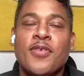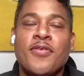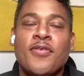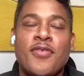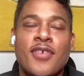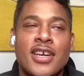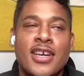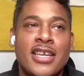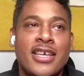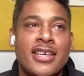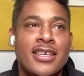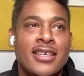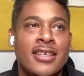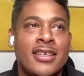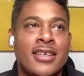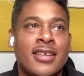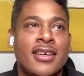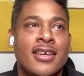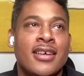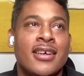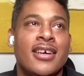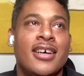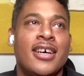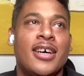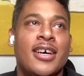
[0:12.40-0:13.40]
So
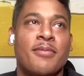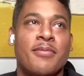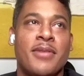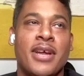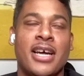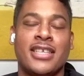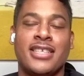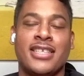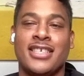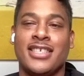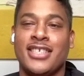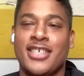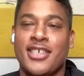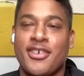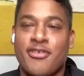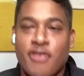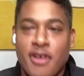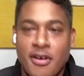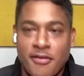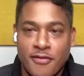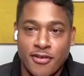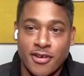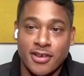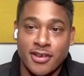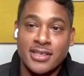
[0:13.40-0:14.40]
funny that you should
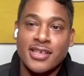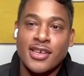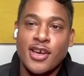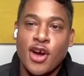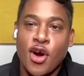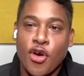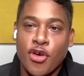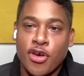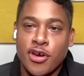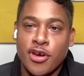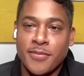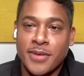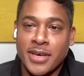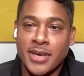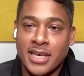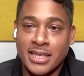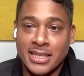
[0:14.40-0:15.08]
reference curry,